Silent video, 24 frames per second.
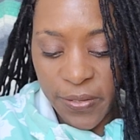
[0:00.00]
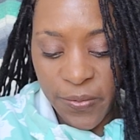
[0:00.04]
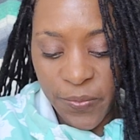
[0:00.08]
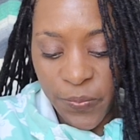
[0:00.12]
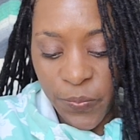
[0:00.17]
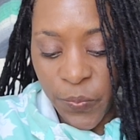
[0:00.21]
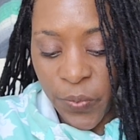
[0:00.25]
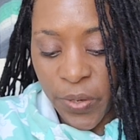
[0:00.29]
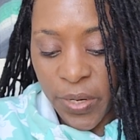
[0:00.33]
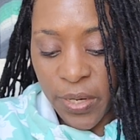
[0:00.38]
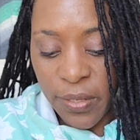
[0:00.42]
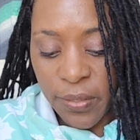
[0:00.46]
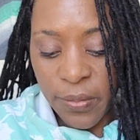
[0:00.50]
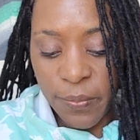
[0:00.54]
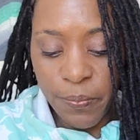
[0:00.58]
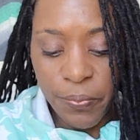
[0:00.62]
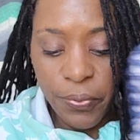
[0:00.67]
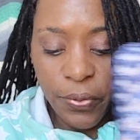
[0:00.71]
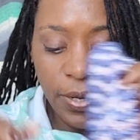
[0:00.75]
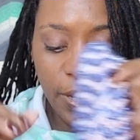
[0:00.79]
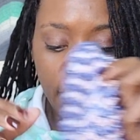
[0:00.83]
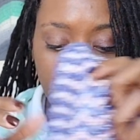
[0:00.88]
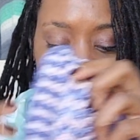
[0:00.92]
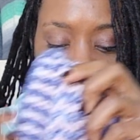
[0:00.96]
one
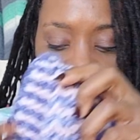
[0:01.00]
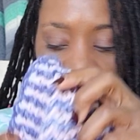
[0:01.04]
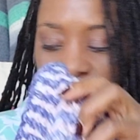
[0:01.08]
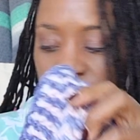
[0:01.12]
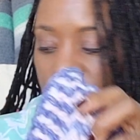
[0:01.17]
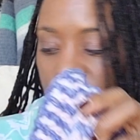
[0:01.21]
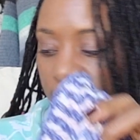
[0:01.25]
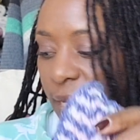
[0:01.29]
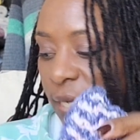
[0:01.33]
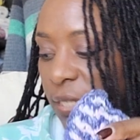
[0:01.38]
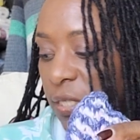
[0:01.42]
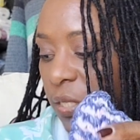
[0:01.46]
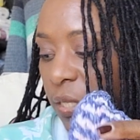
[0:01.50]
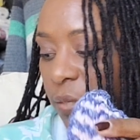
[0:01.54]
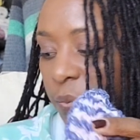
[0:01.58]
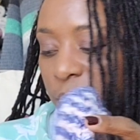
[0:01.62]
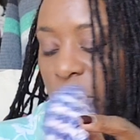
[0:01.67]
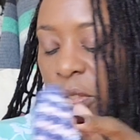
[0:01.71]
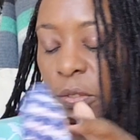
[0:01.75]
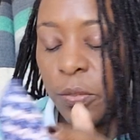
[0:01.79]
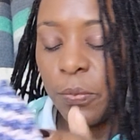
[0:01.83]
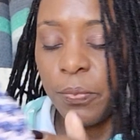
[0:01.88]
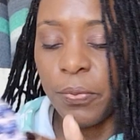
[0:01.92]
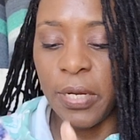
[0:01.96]
project, actually there was
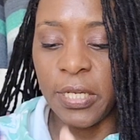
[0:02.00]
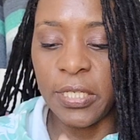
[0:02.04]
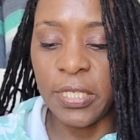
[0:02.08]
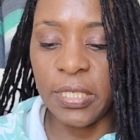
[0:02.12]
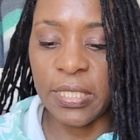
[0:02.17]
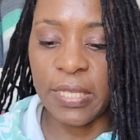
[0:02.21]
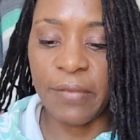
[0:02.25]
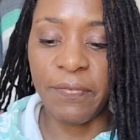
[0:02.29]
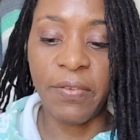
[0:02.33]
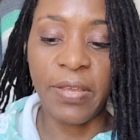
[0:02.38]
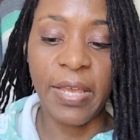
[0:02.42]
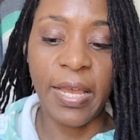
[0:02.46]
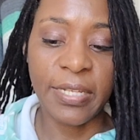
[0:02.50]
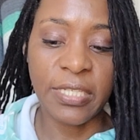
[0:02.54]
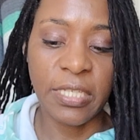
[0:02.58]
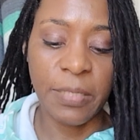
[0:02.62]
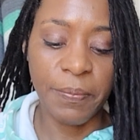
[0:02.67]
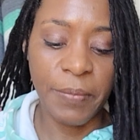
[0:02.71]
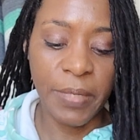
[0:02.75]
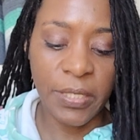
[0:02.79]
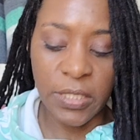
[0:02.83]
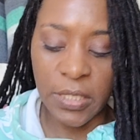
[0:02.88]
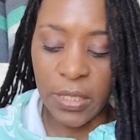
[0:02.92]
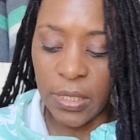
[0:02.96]
2 projects I forgot to
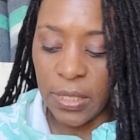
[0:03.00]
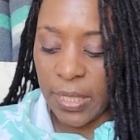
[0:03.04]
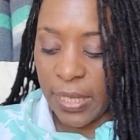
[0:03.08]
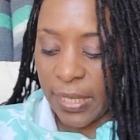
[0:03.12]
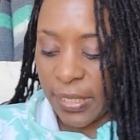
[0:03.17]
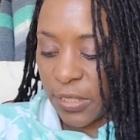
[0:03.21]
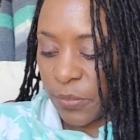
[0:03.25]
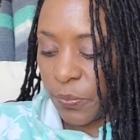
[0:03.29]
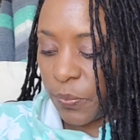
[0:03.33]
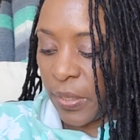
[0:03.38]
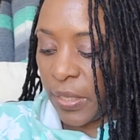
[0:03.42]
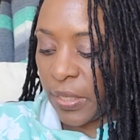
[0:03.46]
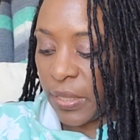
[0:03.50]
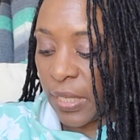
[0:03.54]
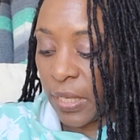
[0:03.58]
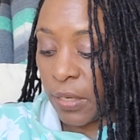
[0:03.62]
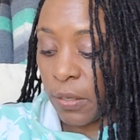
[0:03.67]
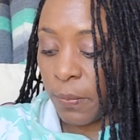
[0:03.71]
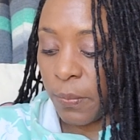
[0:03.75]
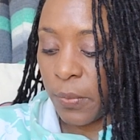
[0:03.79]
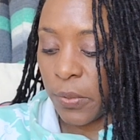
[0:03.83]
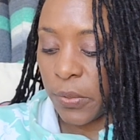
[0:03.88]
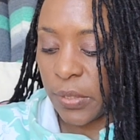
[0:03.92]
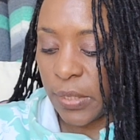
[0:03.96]
mention last week that
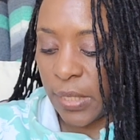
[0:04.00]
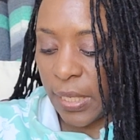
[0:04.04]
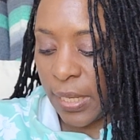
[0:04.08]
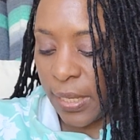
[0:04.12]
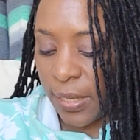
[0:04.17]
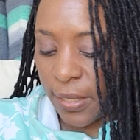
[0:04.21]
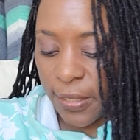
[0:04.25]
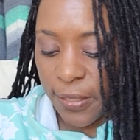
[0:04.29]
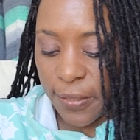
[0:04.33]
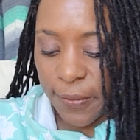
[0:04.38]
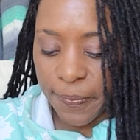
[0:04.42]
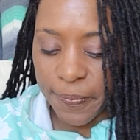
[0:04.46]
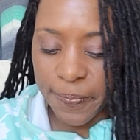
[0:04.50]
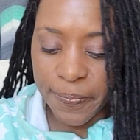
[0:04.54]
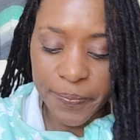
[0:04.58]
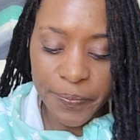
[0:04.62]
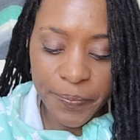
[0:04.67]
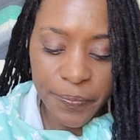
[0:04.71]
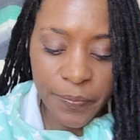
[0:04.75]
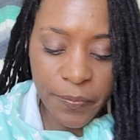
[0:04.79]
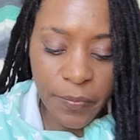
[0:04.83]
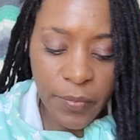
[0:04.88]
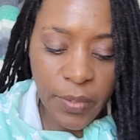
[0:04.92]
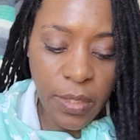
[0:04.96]
are mosaic.
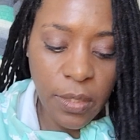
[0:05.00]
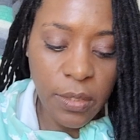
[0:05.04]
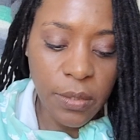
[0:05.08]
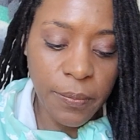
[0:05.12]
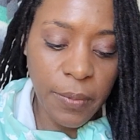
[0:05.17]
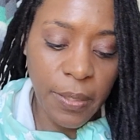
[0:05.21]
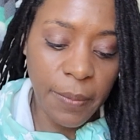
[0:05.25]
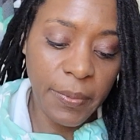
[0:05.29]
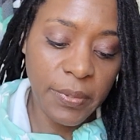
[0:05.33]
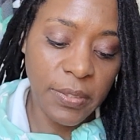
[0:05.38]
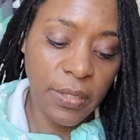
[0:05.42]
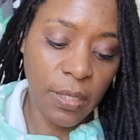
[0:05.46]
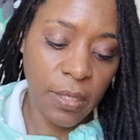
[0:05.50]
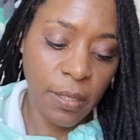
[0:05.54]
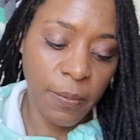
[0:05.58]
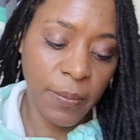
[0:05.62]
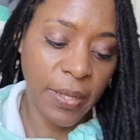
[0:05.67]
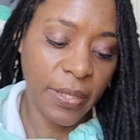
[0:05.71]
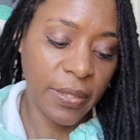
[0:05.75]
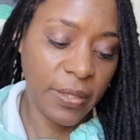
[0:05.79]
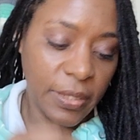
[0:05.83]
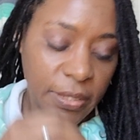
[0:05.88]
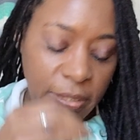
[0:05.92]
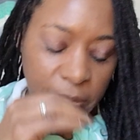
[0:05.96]
But I'm going to talk
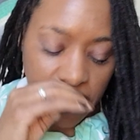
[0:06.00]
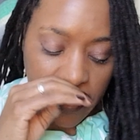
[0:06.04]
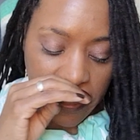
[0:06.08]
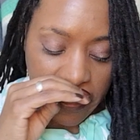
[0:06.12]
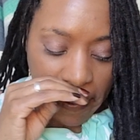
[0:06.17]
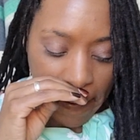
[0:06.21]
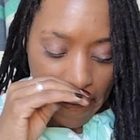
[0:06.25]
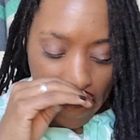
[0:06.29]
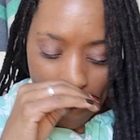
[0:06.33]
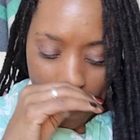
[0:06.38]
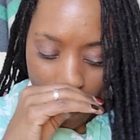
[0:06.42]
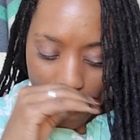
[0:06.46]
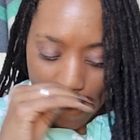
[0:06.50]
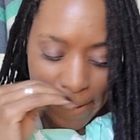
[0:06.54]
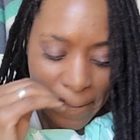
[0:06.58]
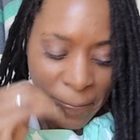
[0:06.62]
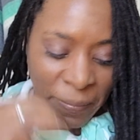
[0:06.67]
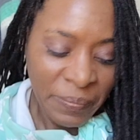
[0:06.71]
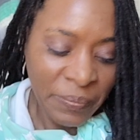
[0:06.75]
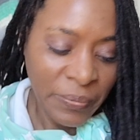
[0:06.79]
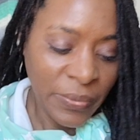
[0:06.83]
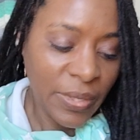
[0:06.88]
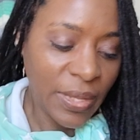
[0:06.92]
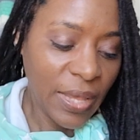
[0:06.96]
about this one.
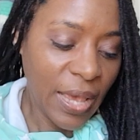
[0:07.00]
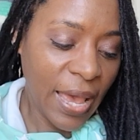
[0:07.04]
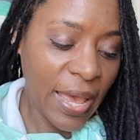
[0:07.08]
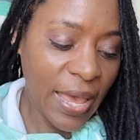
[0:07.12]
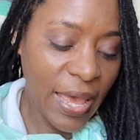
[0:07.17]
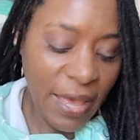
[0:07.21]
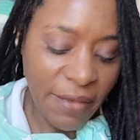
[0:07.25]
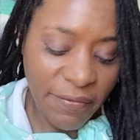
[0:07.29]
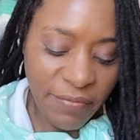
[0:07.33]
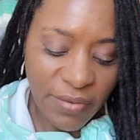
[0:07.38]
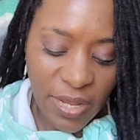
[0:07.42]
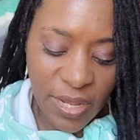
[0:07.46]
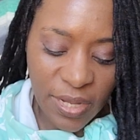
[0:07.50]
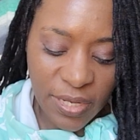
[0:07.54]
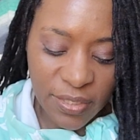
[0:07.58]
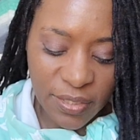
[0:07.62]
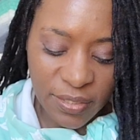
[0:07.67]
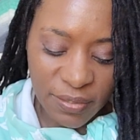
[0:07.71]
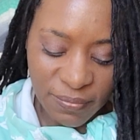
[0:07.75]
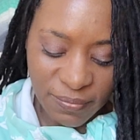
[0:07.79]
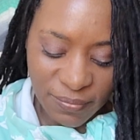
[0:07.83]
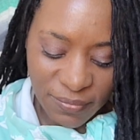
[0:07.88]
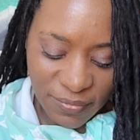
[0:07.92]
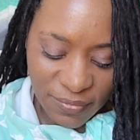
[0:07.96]
I have not
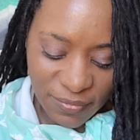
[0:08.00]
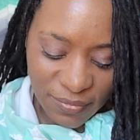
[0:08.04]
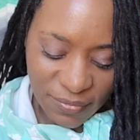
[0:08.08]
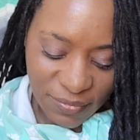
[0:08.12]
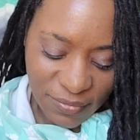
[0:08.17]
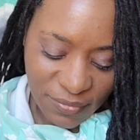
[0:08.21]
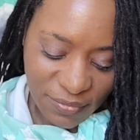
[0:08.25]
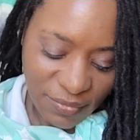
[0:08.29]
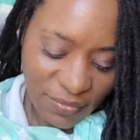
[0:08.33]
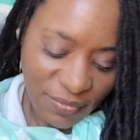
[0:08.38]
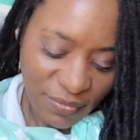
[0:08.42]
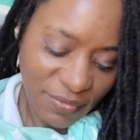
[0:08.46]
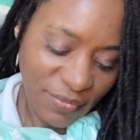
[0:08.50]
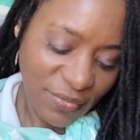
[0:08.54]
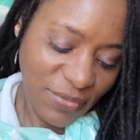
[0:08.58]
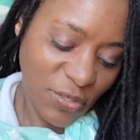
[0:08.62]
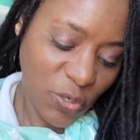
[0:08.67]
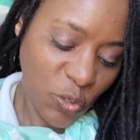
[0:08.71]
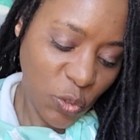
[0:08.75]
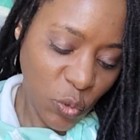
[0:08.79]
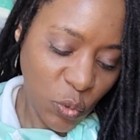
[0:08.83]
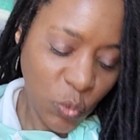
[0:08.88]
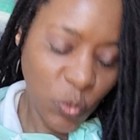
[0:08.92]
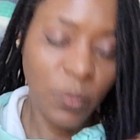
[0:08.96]

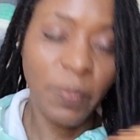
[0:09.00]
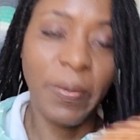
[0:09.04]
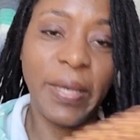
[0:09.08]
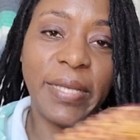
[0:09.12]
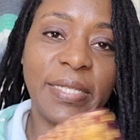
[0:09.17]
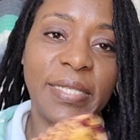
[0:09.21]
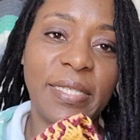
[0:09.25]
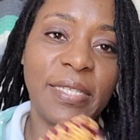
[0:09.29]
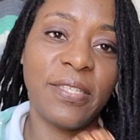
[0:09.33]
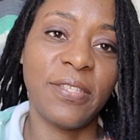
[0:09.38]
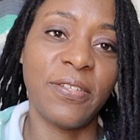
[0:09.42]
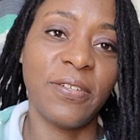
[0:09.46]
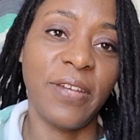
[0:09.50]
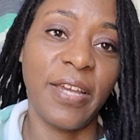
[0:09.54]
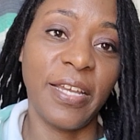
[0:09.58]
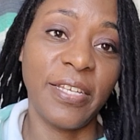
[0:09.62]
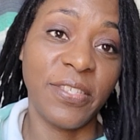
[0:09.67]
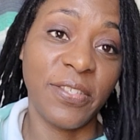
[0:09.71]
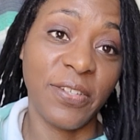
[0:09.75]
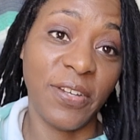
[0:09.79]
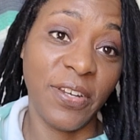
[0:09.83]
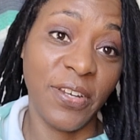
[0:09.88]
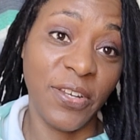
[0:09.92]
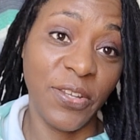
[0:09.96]
told my sister I
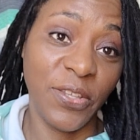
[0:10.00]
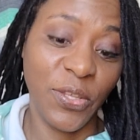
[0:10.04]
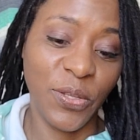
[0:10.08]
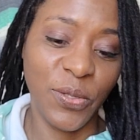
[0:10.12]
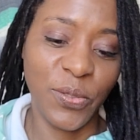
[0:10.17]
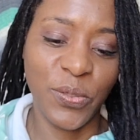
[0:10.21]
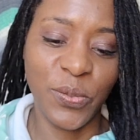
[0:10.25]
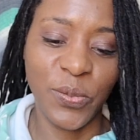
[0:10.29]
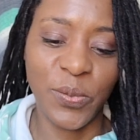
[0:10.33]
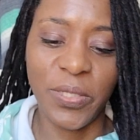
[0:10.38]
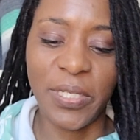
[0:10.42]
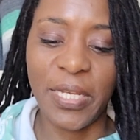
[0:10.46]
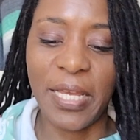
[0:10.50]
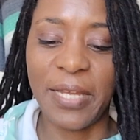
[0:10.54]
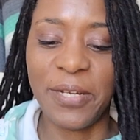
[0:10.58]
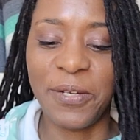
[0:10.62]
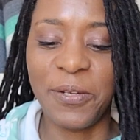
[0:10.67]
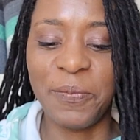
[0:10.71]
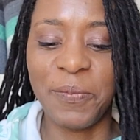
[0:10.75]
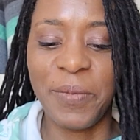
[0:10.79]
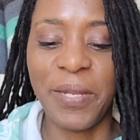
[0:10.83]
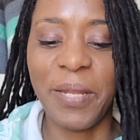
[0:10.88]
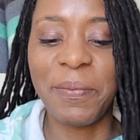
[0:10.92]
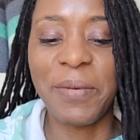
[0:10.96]
started a YouTube
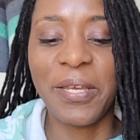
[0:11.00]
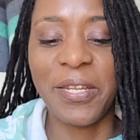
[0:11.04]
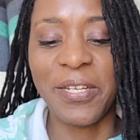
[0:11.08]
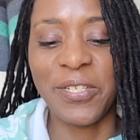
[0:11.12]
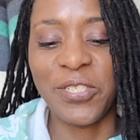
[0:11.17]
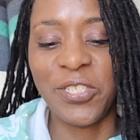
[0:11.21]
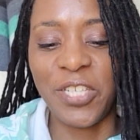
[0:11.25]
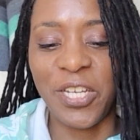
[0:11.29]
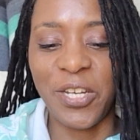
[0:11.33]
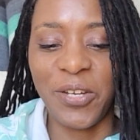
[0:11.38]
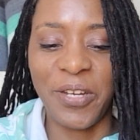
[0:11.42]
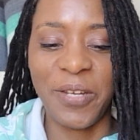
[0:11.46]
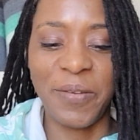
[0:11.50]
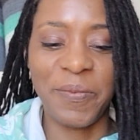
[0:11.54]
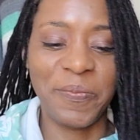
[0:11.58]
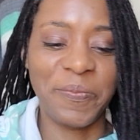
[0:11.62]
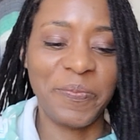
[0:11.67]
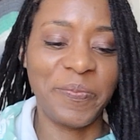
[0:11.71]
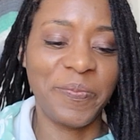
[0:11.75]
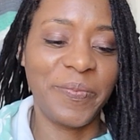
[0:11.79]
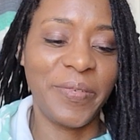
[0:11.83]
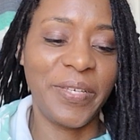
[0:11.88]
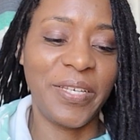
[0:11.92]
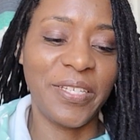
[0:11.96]
channel, but I'm going to share it
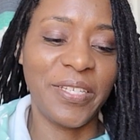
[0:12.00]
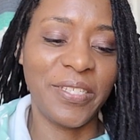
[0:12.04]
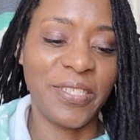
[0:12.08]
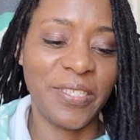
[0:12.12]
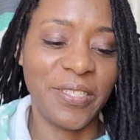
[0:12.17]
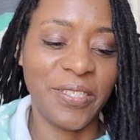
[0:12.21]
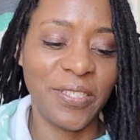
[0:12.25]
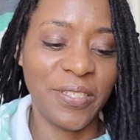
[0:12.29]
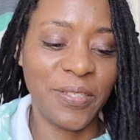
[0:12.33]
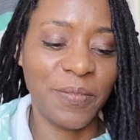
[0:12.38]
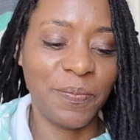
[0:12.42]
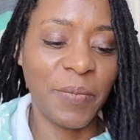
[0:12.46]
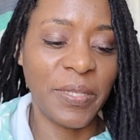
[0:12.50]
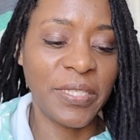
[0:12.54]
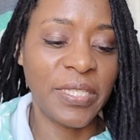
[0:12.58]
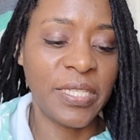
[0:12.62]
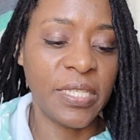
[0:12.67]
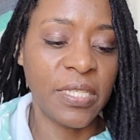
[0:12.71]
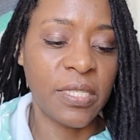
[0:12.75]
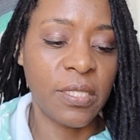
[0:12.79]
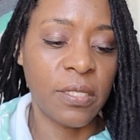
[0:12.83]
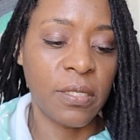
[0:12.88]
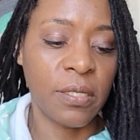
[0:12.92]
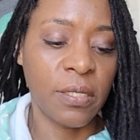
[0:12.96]
because my
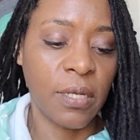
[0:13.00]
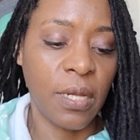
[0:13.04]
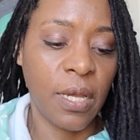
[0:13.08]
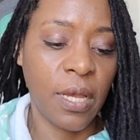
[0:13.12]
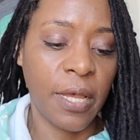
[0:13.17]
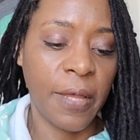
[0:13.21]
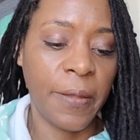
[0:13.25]
sister,